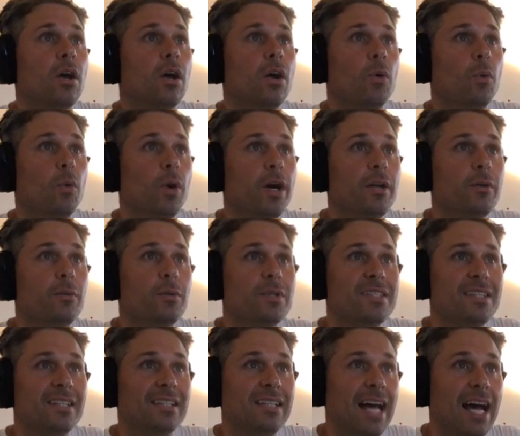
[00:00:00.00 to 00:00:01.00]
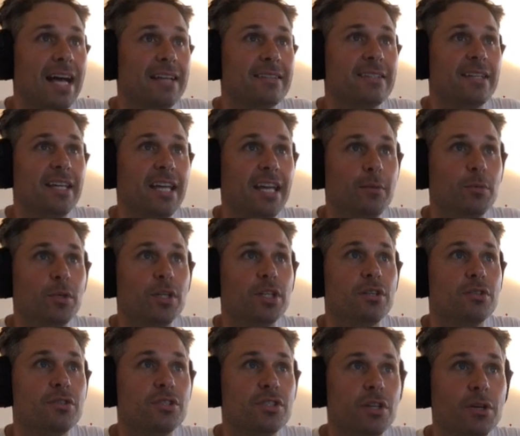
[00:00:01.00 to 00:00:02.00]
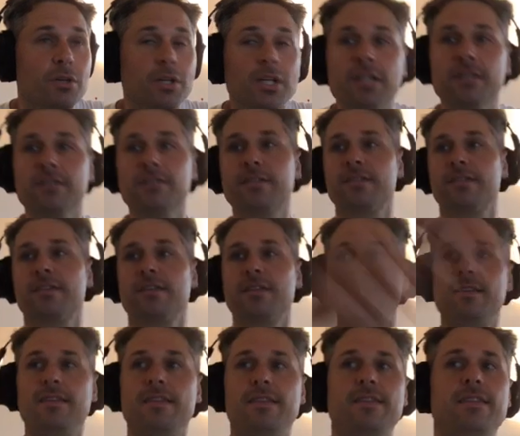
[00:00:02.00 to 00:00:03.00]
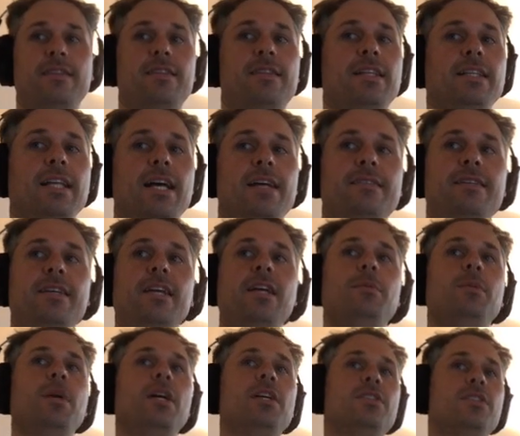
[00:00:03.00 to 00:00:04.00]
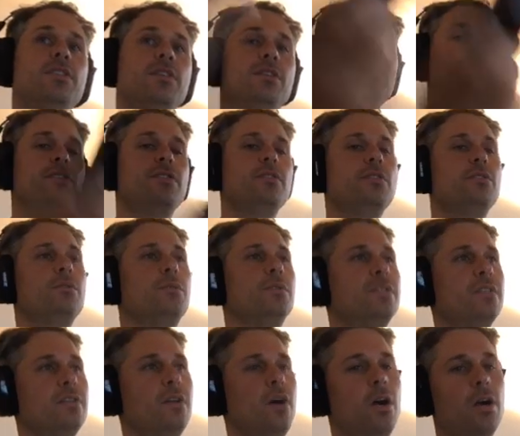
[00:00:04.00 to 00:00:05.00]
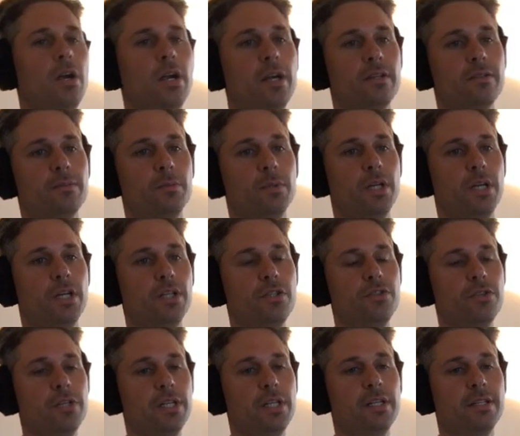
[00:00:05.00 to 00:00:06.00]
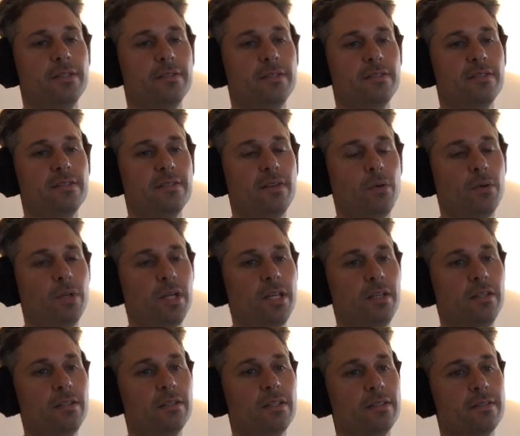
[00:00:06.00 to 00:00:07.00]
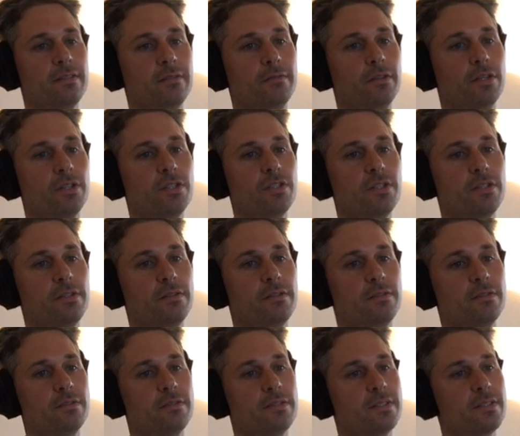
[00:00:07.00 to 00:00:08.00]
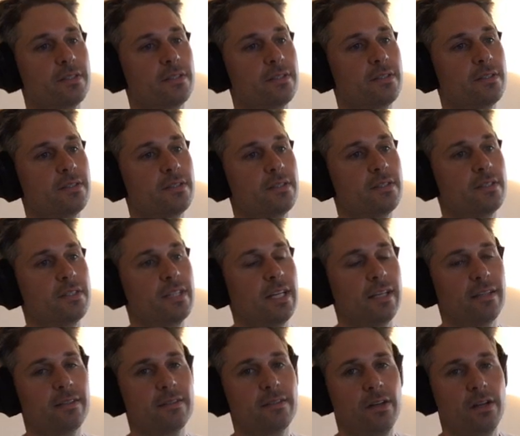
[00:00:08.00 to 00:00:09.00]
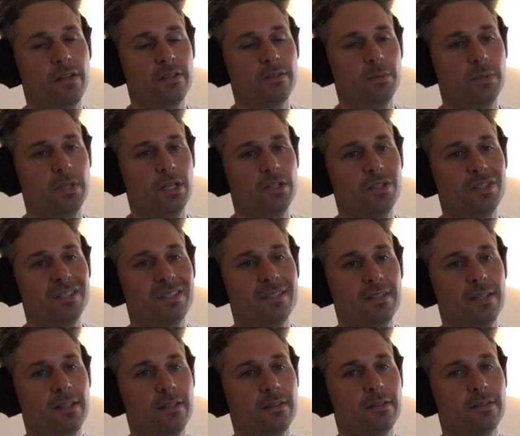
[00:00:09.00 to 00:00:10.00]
What was the last camera you showed us? The last camera I showed you was an RX100. It's a Sony. It's a version 6, the RX100 6.